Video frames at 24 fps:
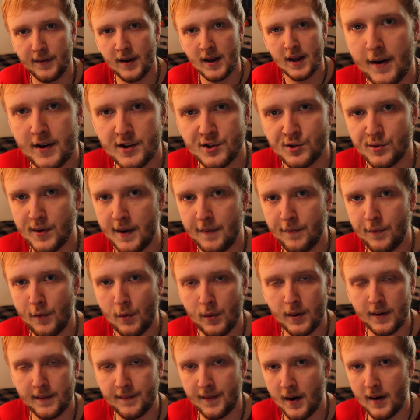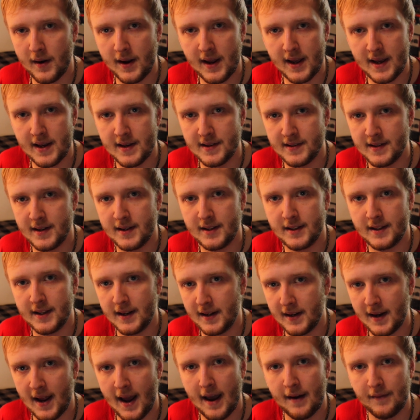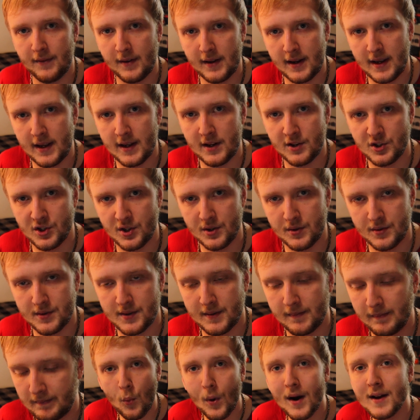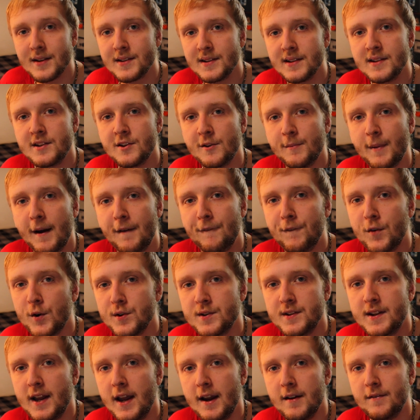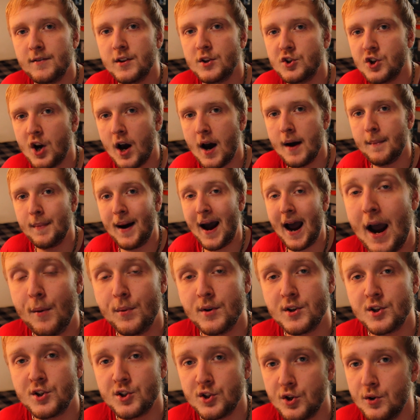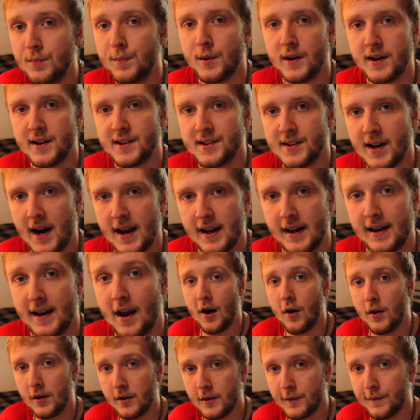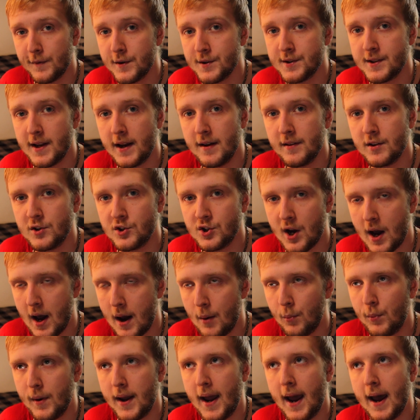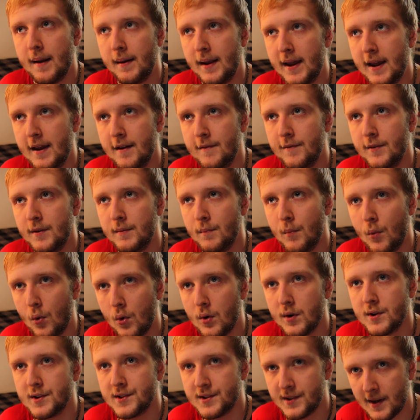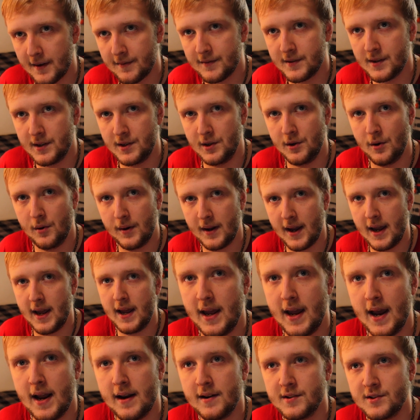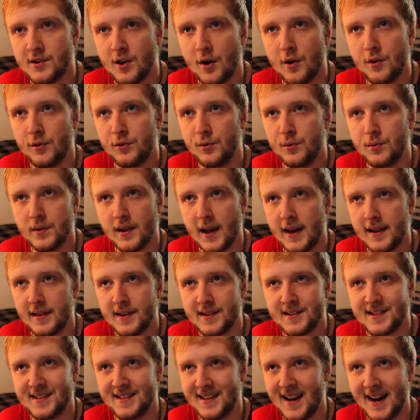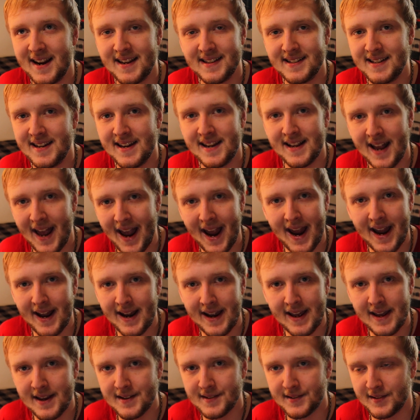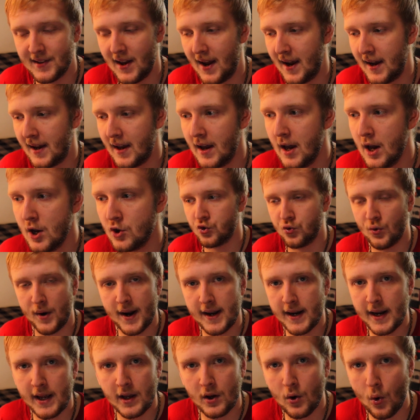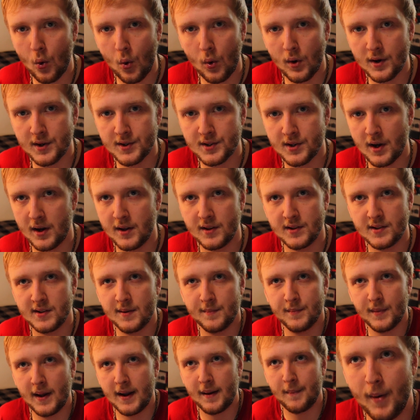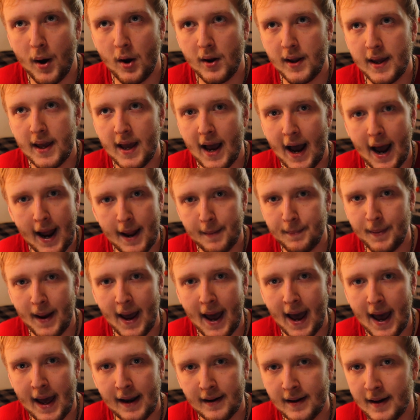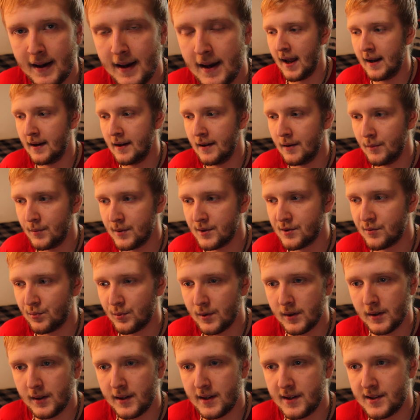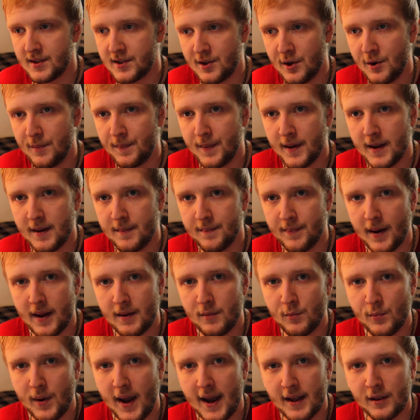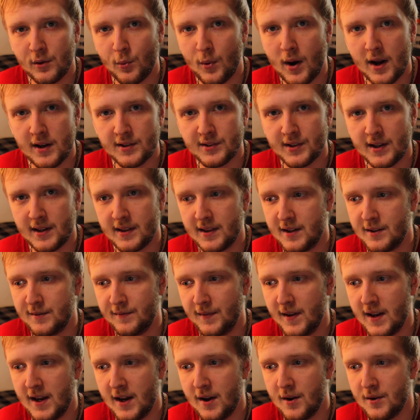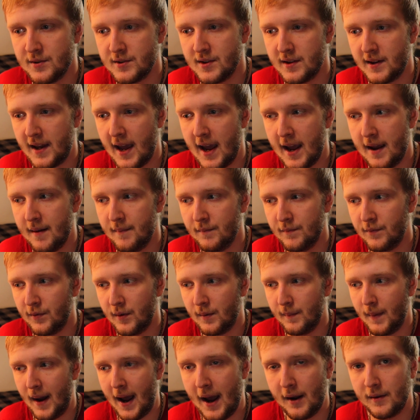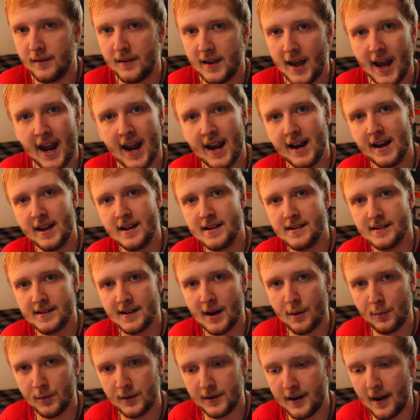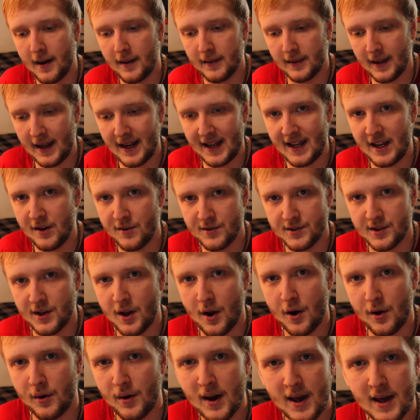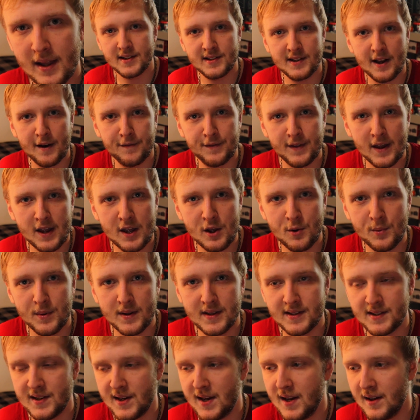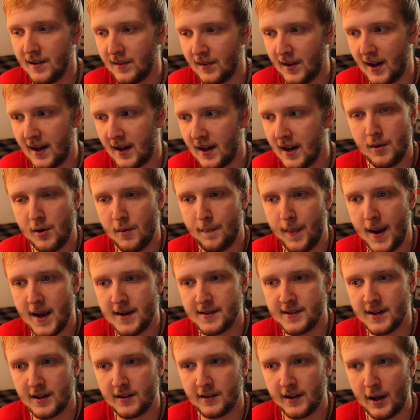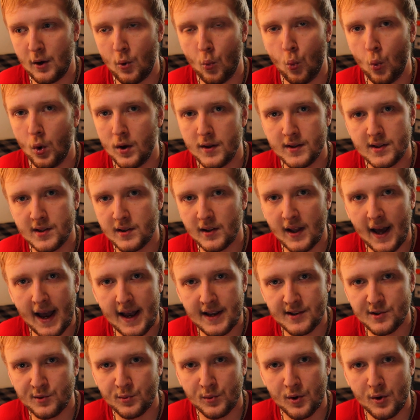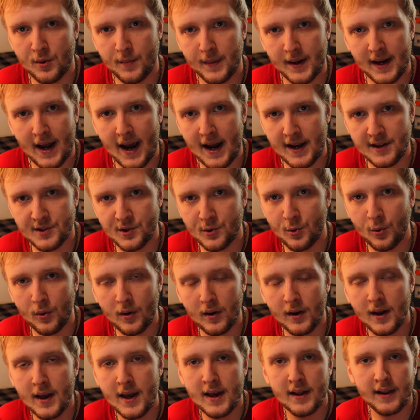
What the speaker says: Very straightforward, very easy, didn't have any issues. It wasn't until my first day of the job, I was super excited. Now, on our first day of the job, we had even more stuff to do, okay? He had us go through like this 1980s like training course on some like buggy iPad. And it was really stupid, but we had to watch like these videos that came from out of the 80s that were done like years ago. The stuff that you would see in like your basic like woods classroom in high school.